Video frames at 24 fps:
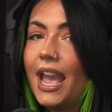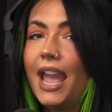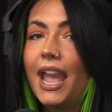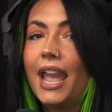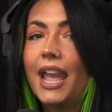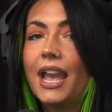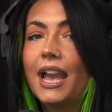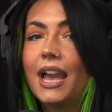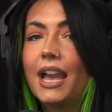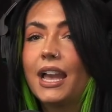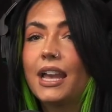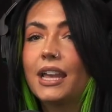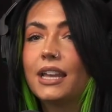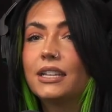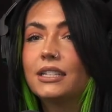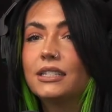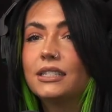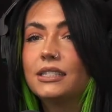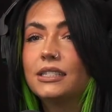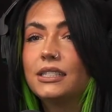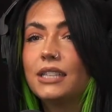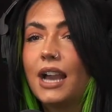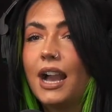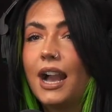
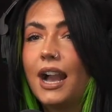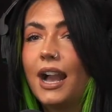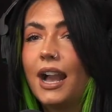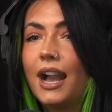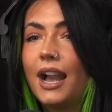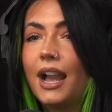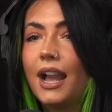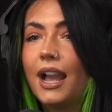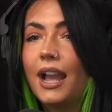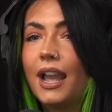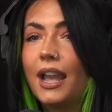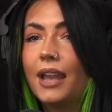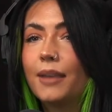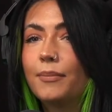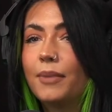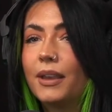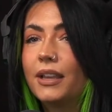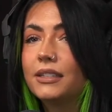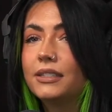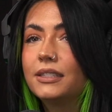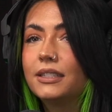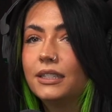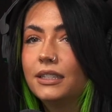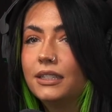And I
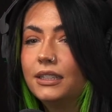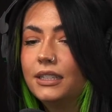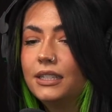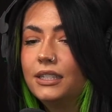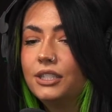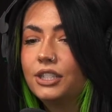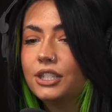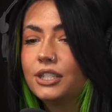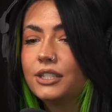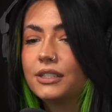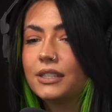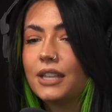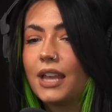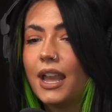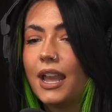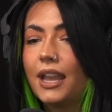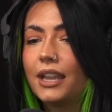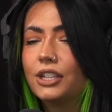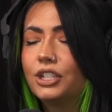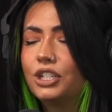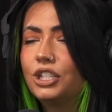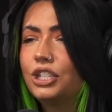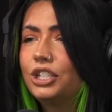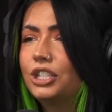basically just
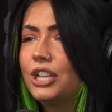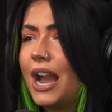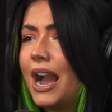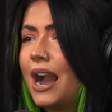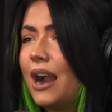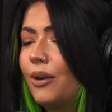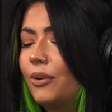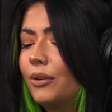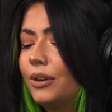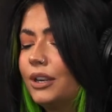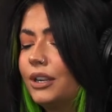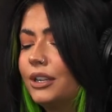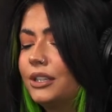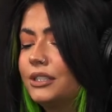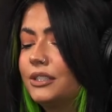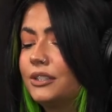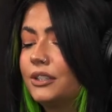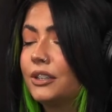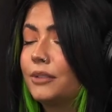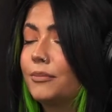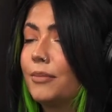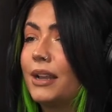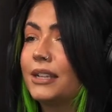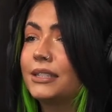like showered,
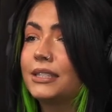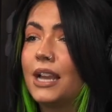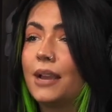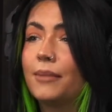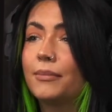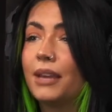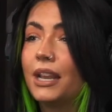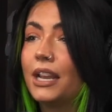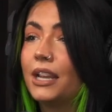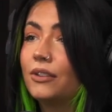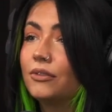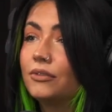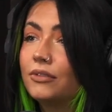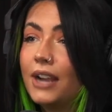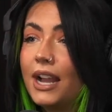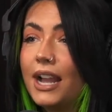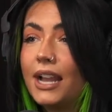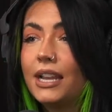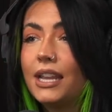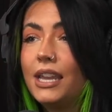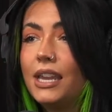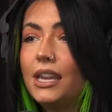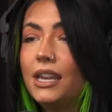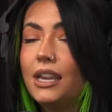took my time getting
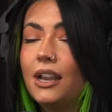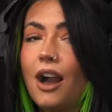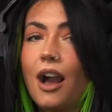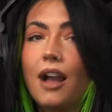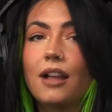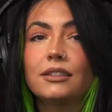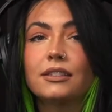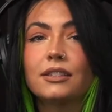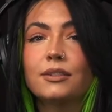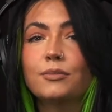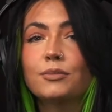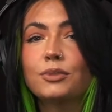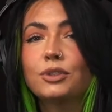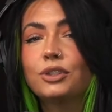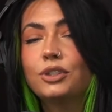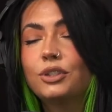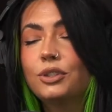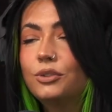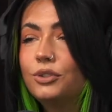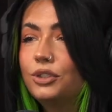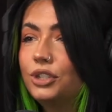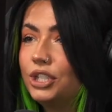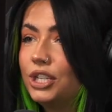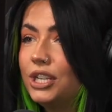ready, got some
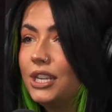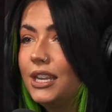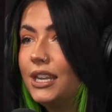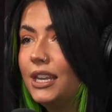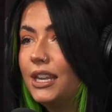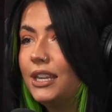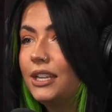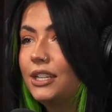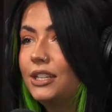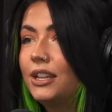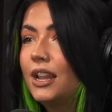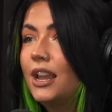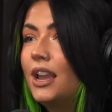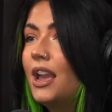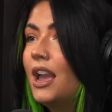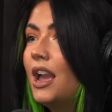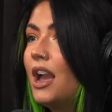sushi.